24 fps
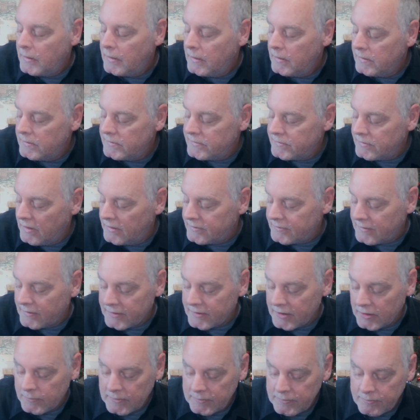So I thought I
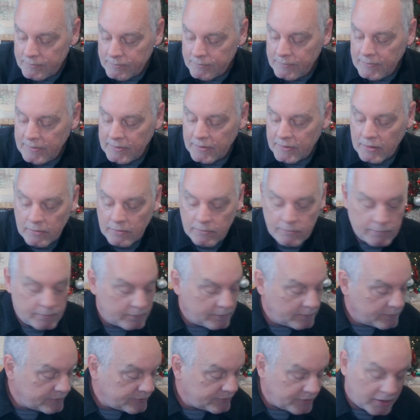would, you know,
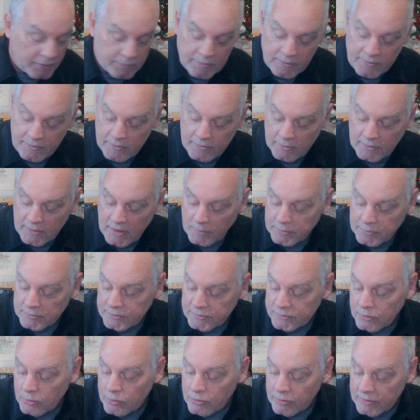share with you a couple
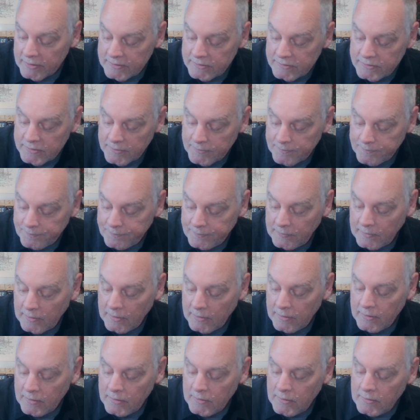stories.
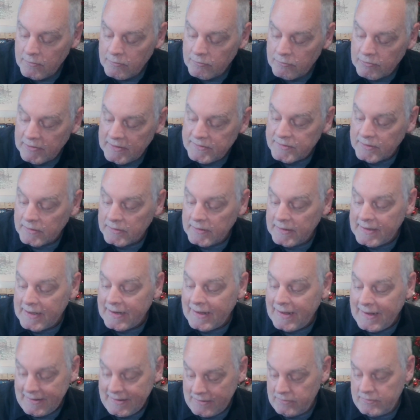Recently, I got
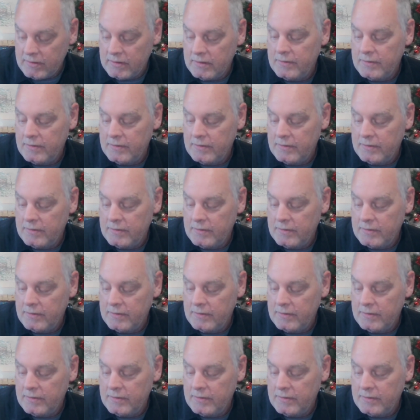eight.